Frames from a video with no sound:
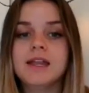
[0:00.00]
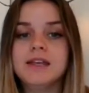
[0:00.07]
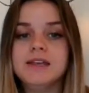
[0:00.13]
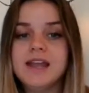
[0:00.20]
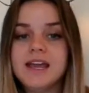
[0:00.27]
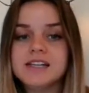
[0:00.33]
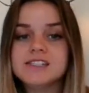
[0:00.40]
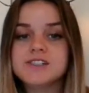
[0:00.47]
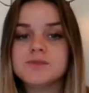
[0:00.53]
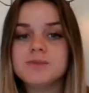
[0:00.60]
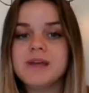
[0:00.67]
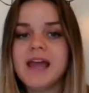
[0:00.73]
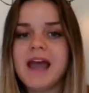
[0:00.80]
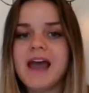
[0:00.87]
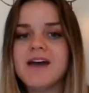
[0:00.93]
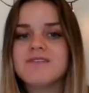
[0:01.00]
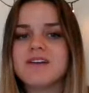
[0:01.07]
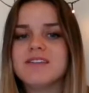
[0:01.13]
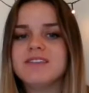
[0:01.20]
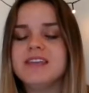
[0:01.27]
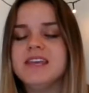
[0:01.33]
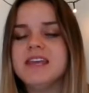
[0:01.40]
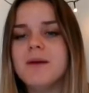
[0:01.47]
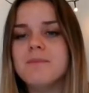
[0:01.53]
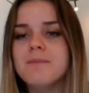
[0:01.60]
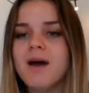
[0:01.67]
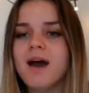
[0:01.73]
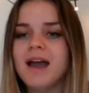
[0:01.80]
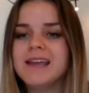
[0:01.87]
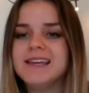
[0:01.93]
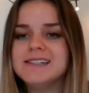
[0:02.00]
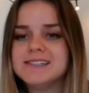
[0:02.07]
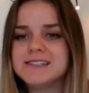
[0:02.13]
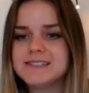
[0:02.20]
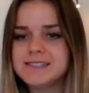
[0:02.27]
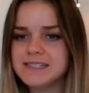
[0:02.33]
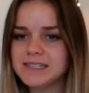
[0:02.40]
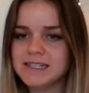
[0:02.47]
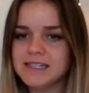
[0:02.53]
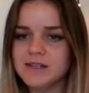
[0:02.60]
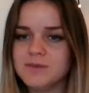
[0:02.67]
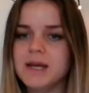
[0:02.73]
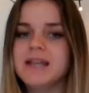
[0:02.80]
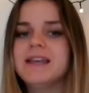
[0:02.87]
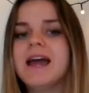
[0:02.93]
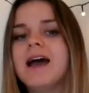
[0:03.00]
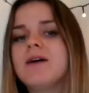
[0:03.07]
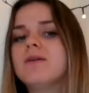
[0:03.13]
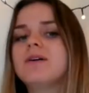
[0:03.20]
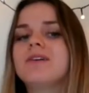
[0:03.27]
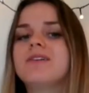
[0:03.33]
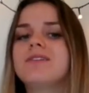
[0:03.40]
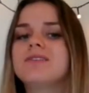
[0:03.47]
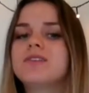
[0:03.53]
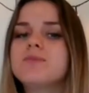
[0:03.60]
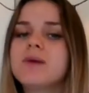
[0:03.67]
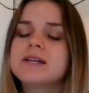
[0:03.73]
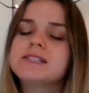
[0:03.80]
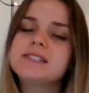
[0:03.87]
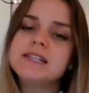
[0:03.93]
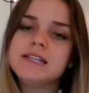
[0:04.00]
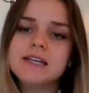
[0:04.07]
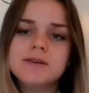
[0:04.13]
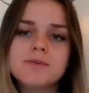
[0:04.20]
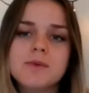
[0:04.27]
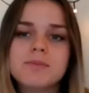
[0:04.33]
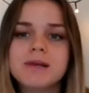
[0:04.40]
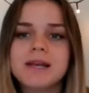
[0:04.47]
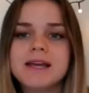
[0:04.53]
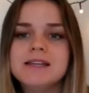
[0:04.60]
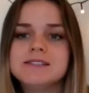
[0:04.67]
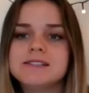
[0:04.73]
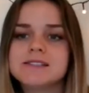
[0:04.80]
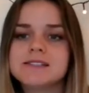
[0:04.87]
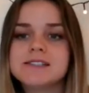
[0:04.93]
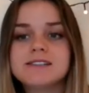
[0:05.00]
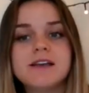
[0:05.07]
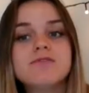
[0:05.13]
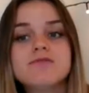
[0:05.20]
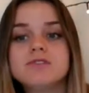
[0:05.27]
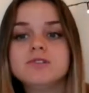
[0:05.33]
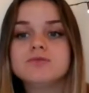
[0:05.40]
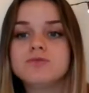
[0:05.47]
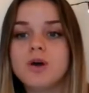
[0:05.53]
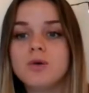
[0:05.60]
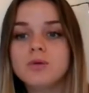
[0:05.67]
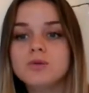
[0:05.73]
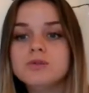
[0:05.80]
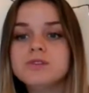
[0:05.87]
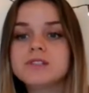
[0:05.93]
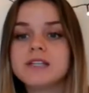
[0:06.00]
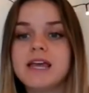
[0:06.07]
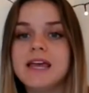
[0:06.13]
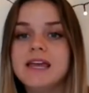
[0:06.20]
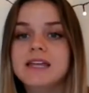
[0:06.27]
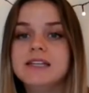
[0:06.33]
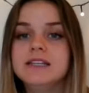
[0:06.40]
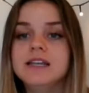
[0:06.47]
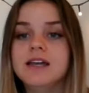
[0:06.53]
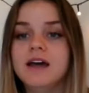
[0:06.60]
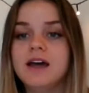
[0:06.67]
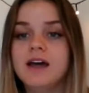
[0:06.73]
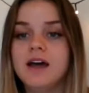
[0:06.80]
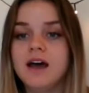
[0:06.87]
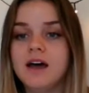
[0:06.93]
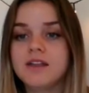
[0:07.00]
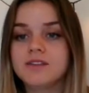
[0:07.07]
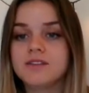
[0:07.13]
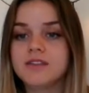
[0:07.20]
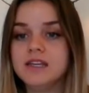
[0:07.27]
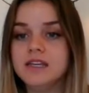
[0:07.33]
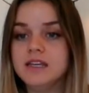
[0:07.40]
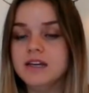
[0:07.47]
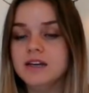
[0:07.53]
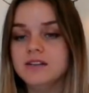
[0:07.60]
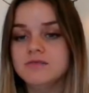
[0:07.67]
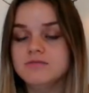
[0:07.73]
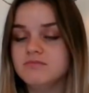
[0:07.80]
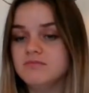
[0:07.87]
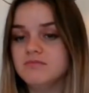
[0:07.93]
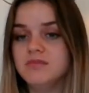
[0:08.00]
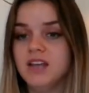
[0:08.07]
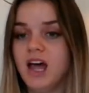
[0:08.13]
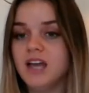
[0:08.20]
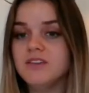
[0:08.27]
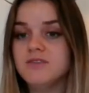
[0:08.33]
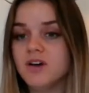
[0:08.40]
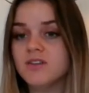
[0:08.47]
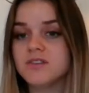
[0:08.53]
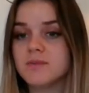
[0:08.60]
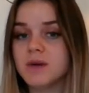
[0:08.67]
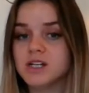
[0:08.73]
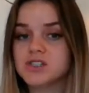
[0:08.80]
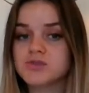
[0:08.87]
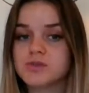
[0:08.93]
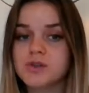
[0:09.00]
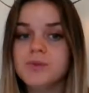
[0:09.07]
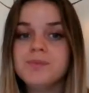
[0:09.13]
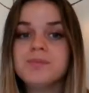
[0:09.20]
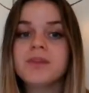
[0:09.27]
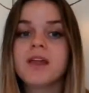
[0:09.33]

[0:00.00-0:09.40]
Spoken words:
Next, we have the mycelium. Now, the mycelium plays several roles in the life of a mushroom.